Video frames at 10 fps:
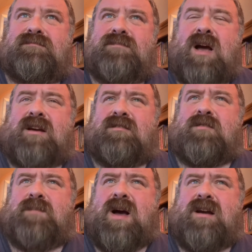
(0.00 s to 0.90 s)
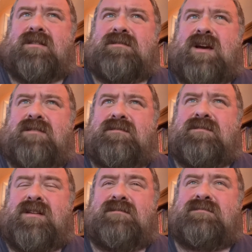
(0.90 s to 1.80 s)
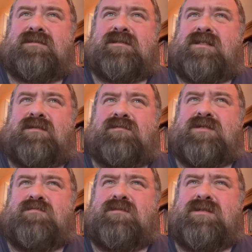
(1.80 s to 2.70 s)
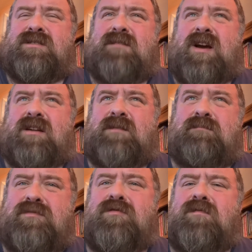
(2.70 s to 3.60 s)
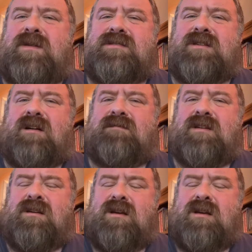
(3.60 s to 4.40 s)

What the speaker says: I can look back and you know, just see if I can improve myself.